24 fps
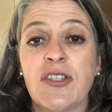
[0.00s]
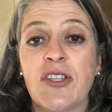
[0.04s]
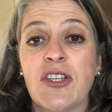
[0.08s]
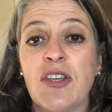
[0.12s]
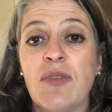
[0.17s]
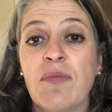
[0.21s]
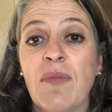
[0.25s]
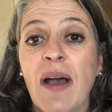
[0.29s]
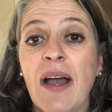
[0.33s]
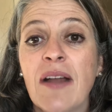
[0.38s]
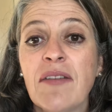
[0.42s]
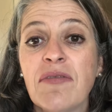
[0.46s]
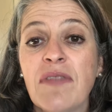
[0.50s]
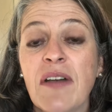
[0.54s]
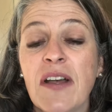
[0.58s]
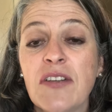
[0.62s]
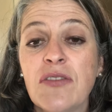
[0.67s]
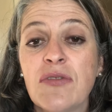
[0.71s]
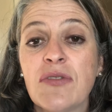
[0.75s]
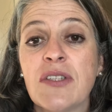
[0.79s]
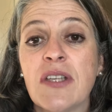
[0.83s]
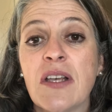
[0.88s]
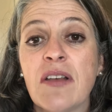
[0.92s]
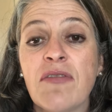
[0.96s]
So you might
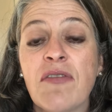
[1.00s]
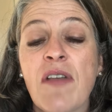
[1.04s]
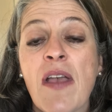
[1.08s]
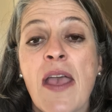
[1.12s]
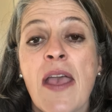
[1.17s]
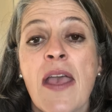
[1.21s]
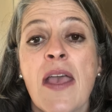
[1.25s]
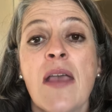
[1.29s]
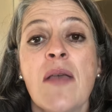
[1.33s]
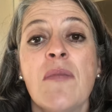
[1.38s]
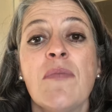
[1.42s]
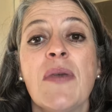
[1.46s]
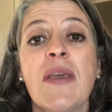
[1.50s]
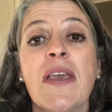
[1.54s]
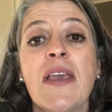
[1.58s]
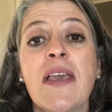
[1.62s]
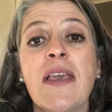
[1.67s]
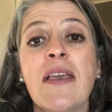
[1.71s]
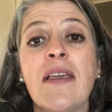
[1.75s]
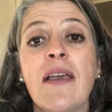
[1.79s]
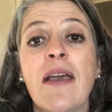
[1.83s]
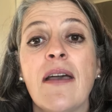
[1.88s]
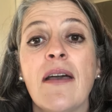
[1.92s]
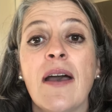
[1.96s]
find yourself
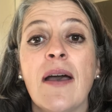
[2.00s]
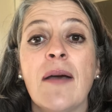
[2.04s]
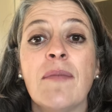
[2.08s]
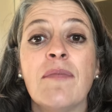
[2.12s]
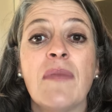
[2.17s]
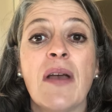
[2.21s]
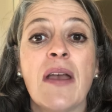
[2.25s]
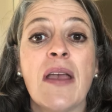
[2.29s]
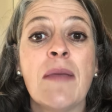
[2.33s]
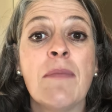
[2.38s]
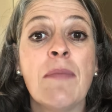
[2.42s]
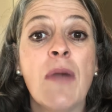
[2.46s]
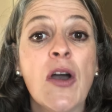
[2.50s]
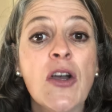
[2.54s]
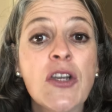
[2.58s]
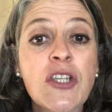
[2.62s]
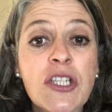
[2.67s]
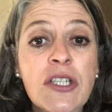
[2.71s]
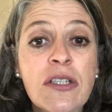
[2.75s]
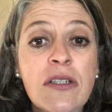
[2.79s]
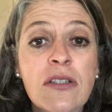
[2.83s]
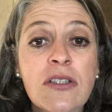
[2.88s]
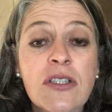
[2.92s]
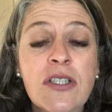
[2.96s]
being
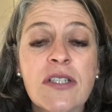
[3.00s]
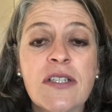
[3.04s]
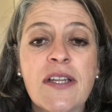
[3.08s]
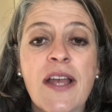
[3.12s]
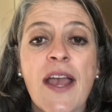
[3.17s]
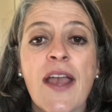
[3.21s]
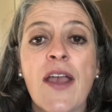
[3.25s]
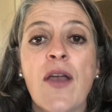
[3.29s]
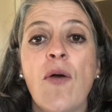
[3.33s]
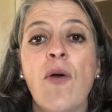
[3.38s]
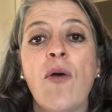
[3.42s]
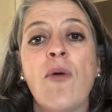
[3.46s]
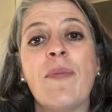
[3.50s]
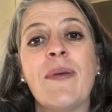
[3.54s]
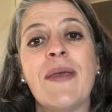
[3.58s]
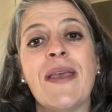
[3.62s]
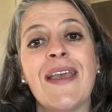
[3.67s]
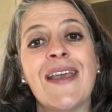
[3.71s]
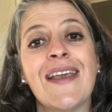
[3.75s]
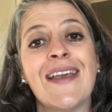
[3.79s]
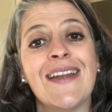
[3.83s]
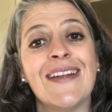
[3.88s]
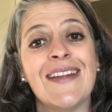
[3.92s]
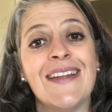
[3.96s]
emotional today, or
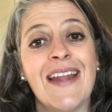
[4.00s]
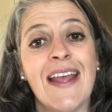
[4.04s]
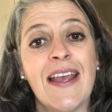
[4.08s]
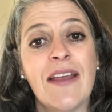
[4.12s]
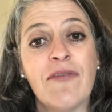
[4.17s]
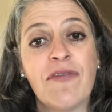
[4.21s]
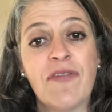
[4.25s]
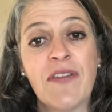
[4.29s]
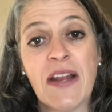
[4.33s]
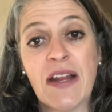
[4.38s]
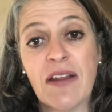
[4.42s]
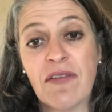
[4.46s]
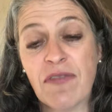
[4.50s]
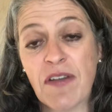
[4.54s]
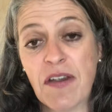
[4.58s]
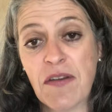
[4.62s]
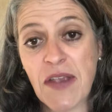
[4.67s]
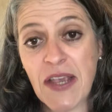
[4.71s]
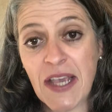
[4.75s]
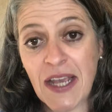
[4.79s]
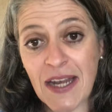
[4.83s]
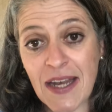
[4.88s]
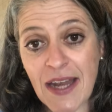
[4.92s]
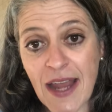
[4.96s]
feeling
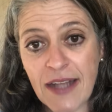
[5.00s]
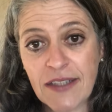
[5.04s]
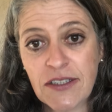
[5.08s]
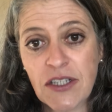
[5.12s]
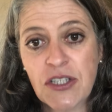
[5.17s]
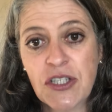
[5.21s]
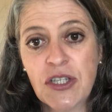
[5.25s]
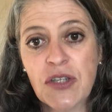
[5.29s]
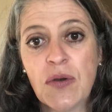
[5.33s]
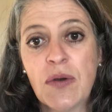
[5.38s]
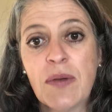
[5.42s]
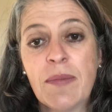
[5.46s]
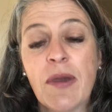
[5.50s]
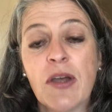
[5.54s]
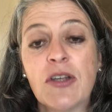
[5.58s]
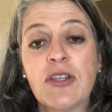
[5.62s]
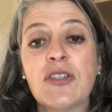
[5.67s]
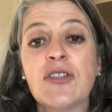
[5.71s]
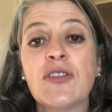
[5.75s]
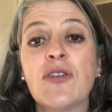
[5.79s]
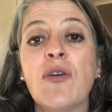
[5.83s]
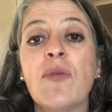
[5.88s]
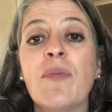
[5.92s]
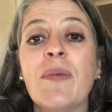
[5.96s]
very connected to your
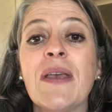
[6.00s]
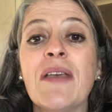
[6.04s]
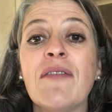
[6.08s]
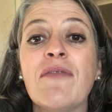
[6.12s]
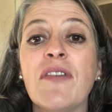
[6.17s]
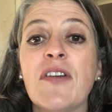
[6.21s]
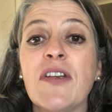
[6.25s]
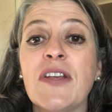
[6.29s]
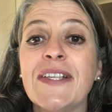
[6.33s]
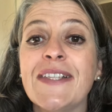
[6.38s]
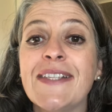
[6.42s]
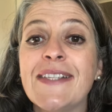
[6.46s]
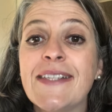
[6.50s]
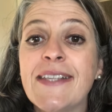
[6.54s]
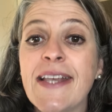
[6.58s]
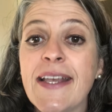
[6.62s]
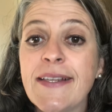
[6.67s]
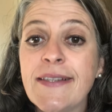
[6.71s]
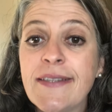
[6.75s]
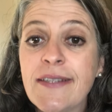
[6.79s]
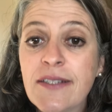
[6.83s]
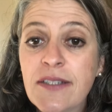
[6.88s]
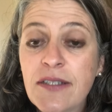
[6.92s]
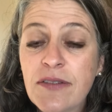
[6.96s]
emotions, or being very
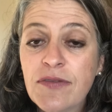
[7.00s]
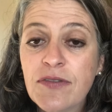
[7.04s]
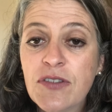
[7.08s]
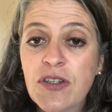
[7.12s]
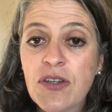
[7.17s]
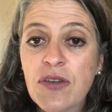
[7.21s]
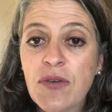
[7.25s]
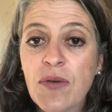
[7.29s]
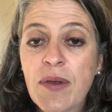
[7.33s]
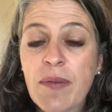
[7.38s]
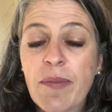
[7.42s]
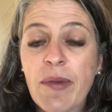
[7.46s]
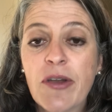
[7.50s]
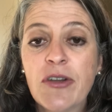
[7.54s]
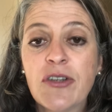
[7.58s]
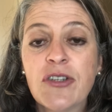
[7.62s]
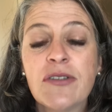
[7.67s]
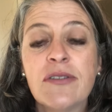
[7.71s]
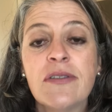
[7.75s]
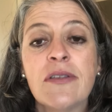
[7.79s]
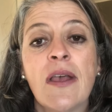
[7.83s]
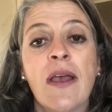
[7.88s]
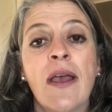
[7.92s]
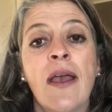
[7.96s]
sensitive to your
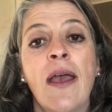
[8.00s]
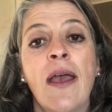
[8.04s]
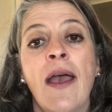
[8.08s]
emotions.